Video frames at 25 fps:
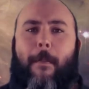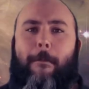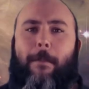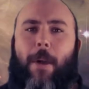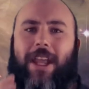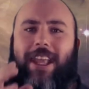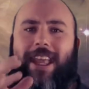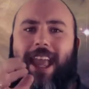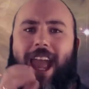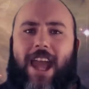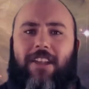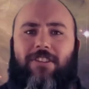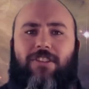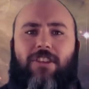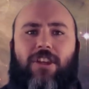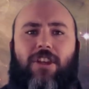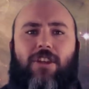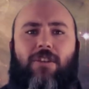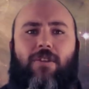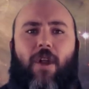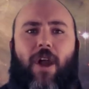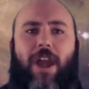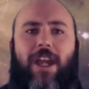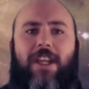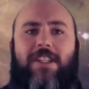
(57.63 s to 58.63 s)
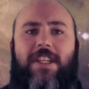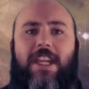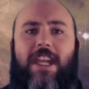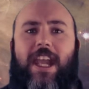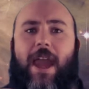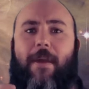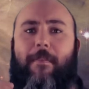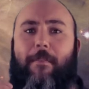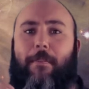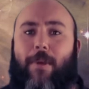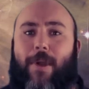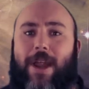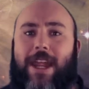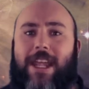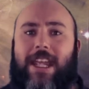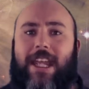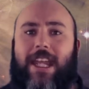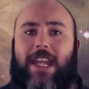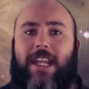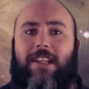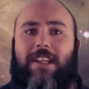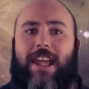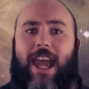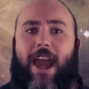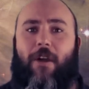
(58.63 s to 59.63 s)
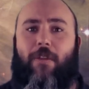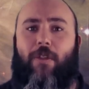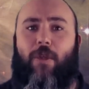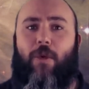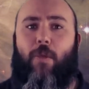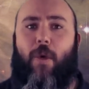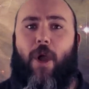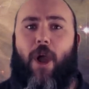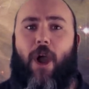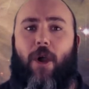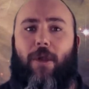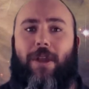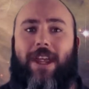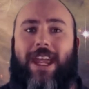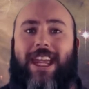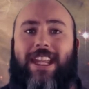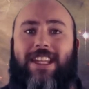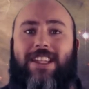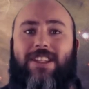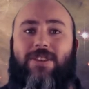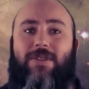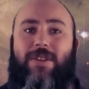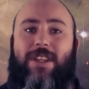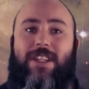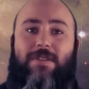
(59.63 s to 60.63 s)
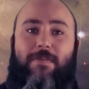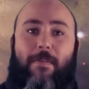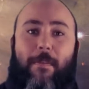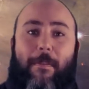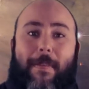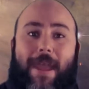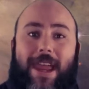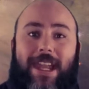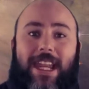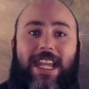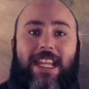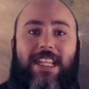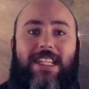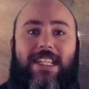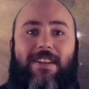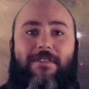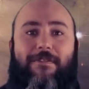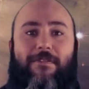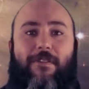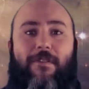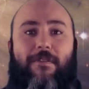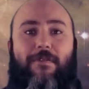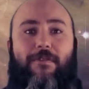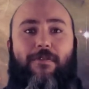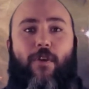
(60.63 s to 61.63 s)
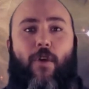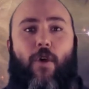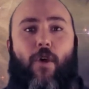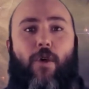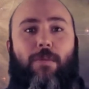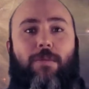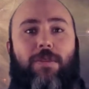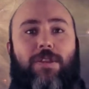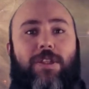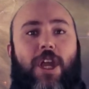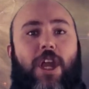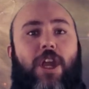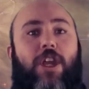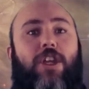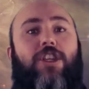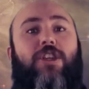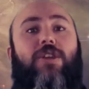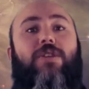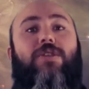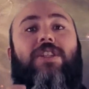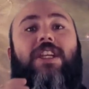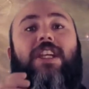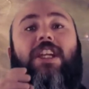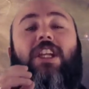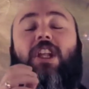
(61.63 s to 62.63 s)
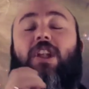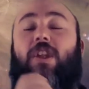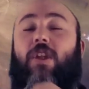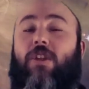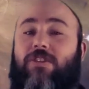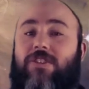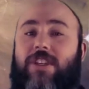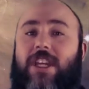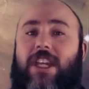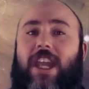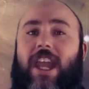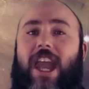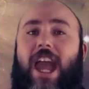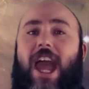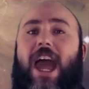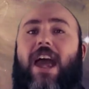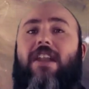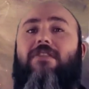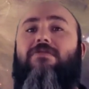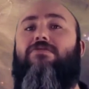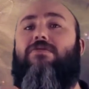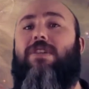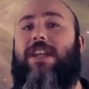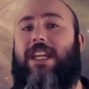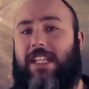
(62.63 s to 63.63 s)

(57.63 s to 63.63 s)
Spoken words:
By categorizing and breaking down the world into its many different forms using logic and